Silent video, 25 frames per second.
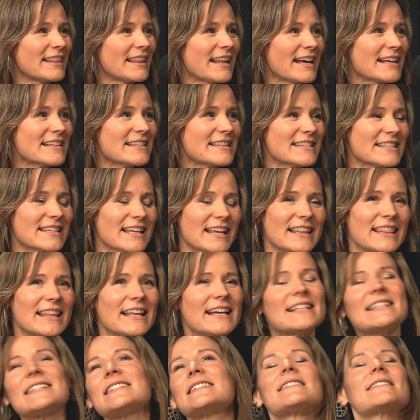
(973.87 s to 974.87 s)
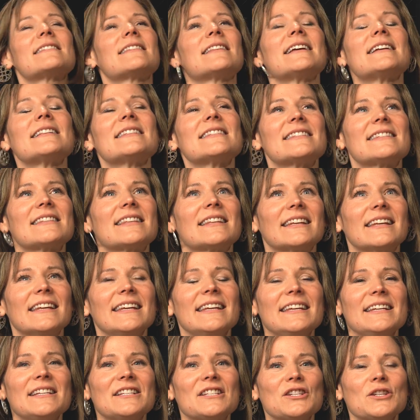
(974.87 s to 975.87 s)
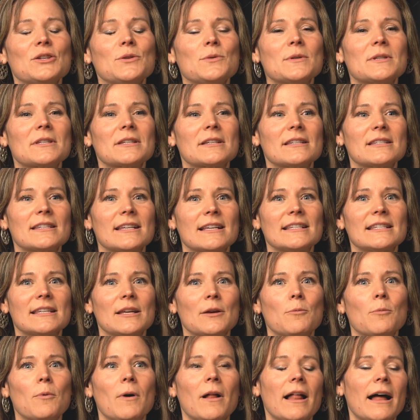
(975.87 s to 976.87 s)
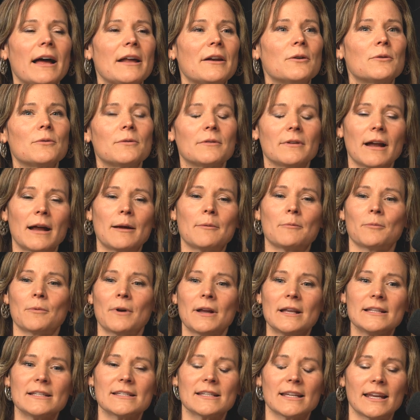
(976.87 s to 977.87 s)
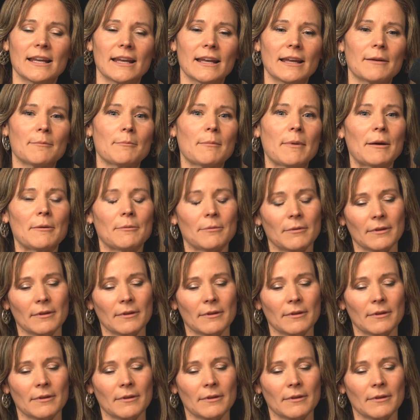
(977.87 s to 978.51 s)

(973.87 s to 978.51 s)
and that's the key too. Is because they say, well, I'm renting, and